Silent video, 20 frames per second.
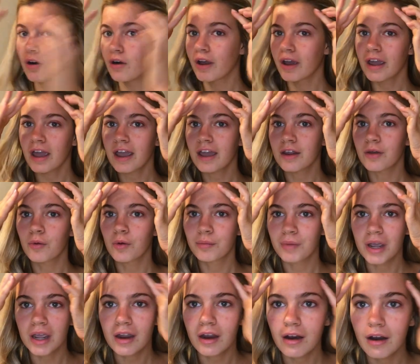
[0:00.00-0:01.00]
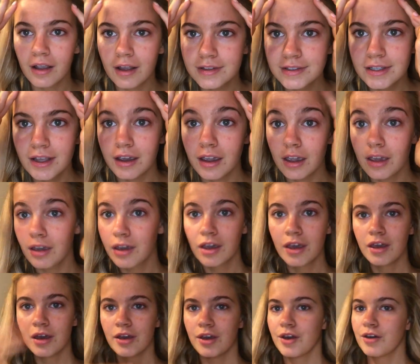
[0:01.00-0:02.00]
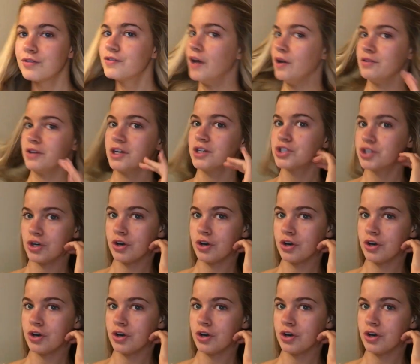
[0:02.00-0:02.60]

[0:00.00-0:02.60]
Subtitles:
I hate it when my hair gets like foundation